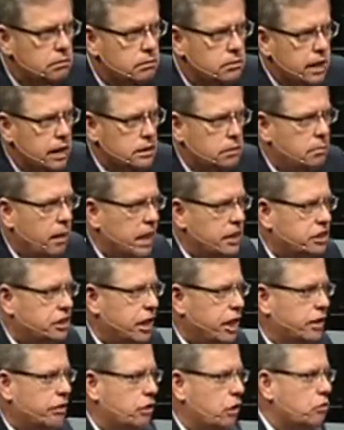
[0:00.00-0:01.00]
That's my
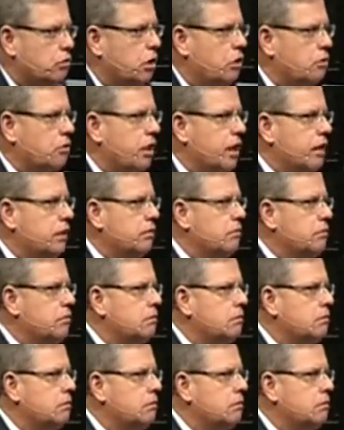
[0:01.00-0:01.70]
chair, don't go there.